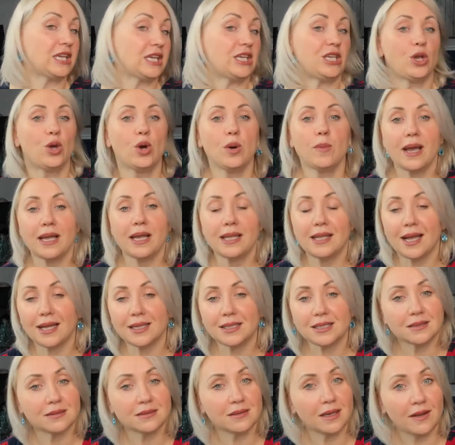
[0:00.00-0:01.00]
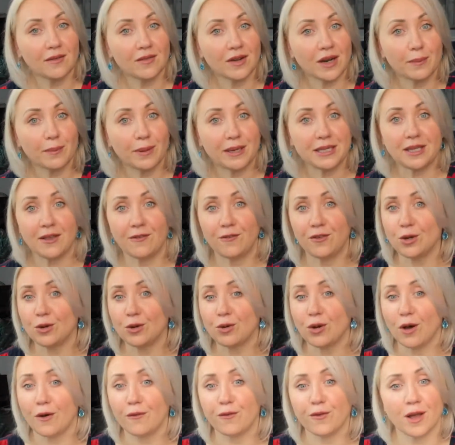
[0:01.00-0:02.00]
You might not deliver, but if
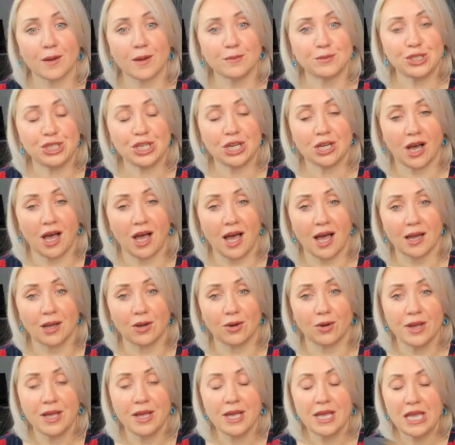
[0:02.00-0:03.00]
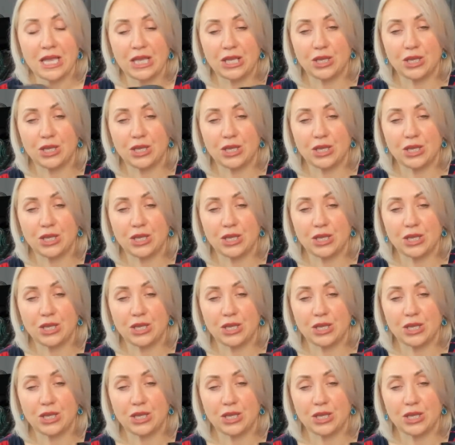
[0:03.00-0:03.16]
you go from Chicago,